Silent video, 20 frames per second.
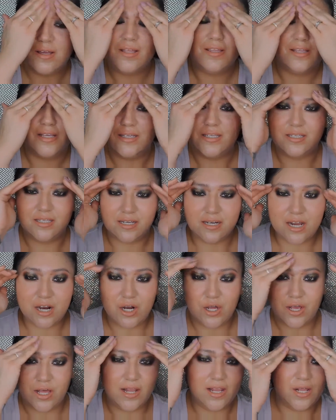This is going to
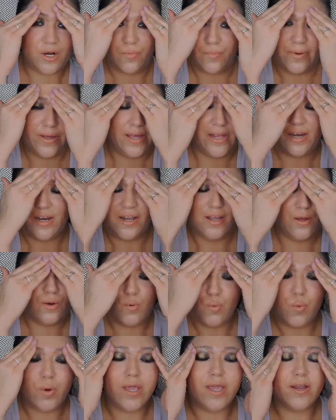look a little bit
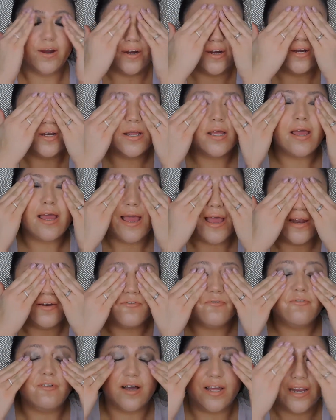weird and
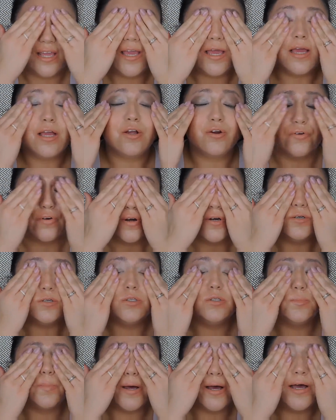funny and
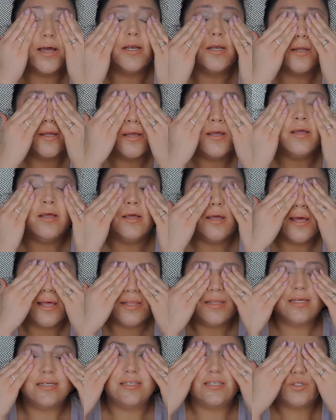gross, but
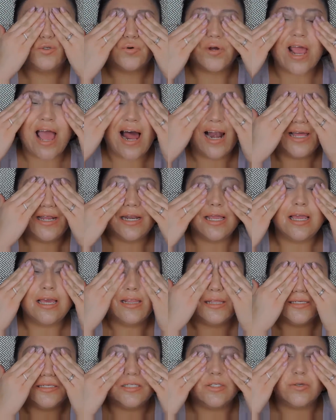this is reality.
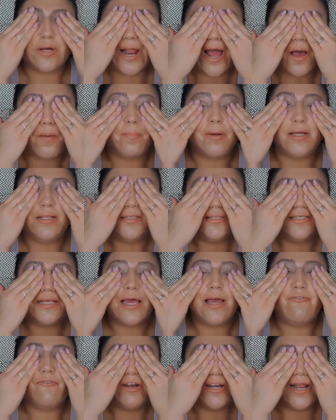This is what happens
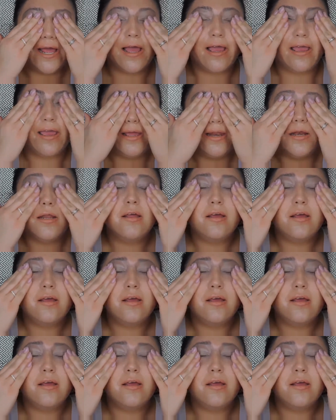every night